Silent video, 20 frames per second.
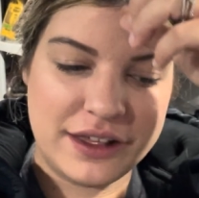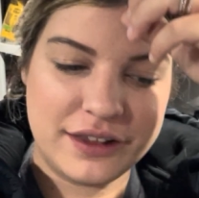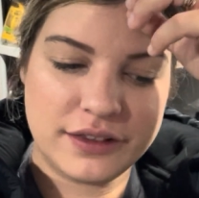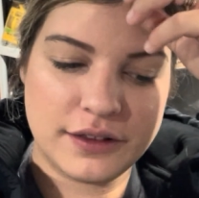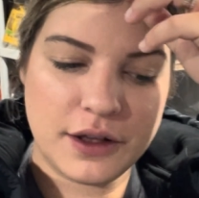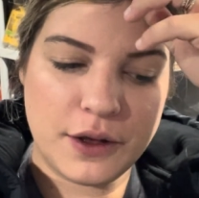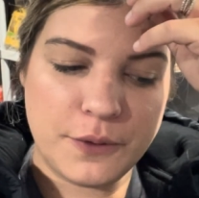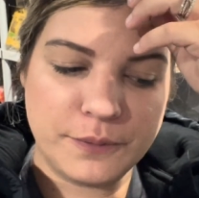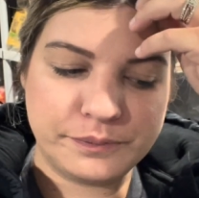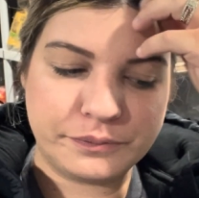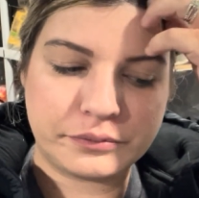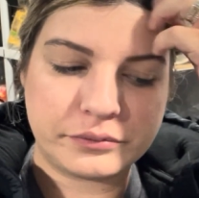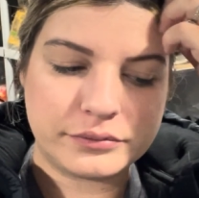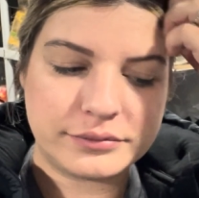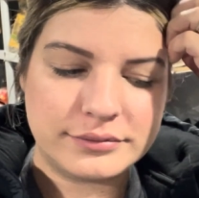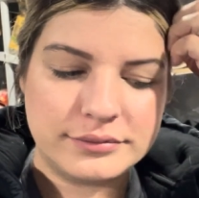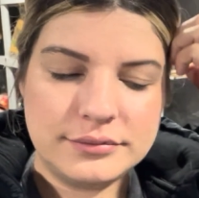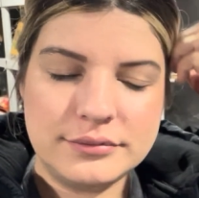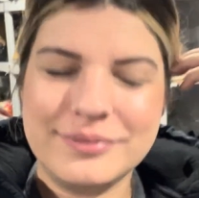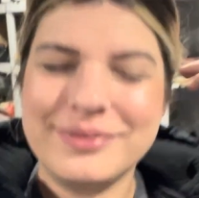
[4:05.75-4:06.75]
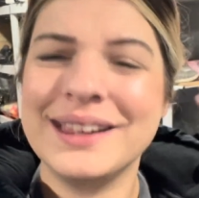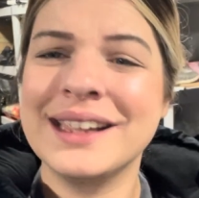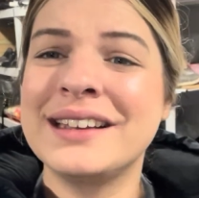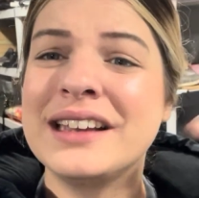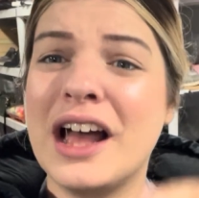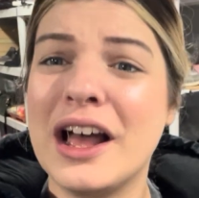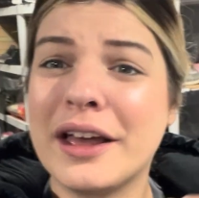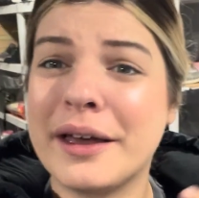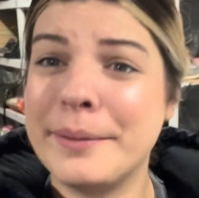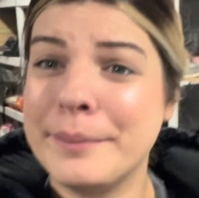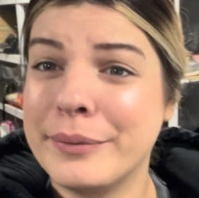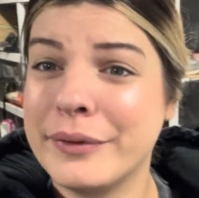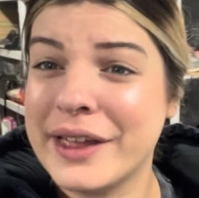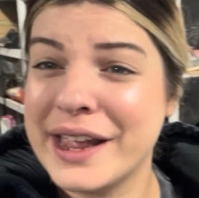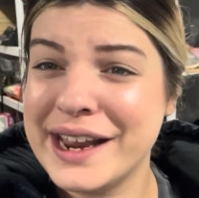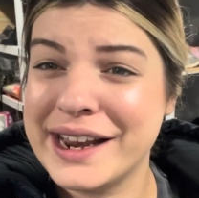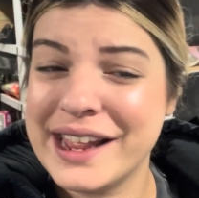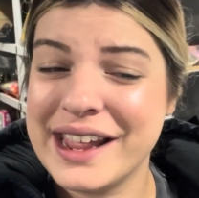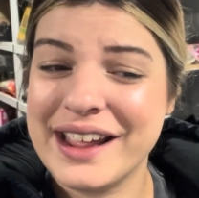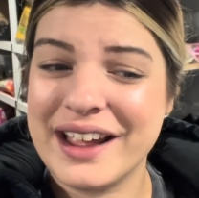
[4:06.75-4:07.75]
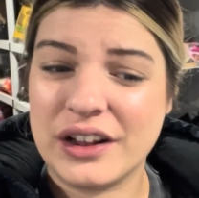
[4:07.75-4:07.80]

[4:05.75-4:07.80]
so not complaining.